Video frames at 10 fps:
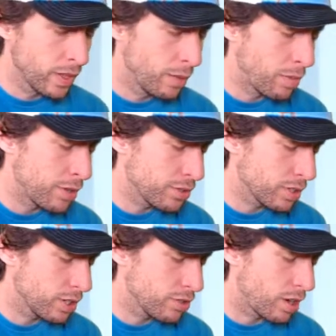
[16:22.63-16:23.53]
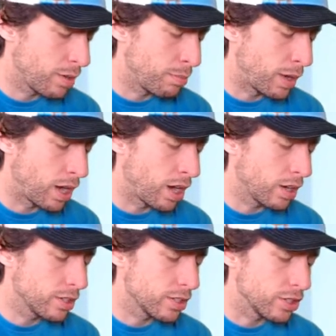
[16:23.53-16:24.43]
I'm also going to draw a
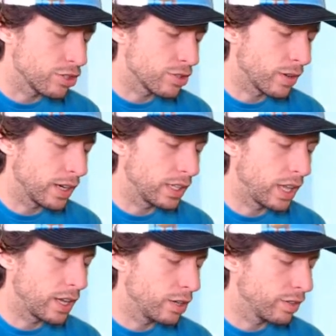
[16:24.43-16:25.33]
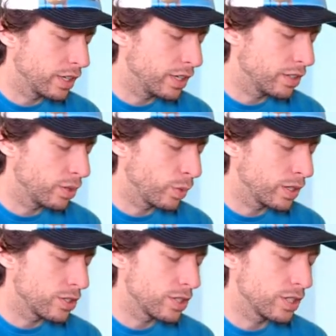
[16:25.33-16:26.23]
bar, just a straight line over here in the
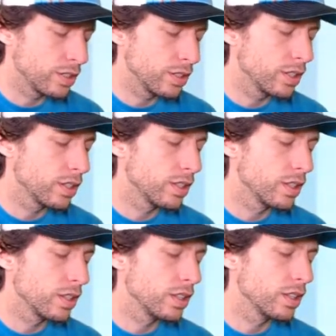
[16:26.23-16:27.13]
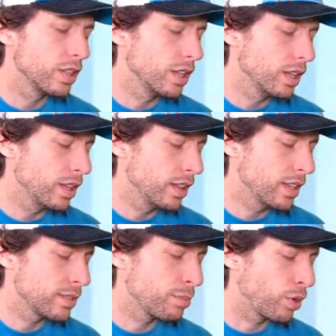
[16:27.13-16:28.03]
windshield.
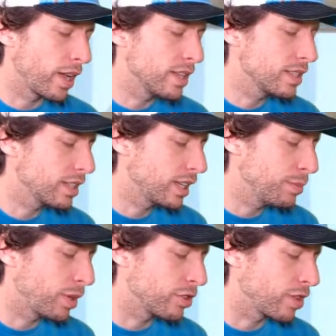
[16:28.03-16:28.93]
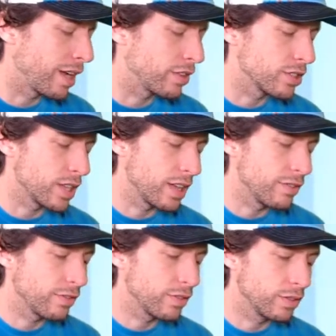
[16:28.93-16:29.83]
That's a brace to keep our driver
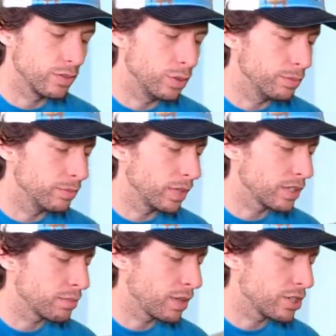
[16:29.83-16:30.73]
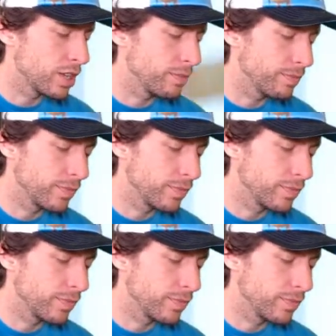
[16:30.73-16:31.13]
safe. Whoop, I smudged it.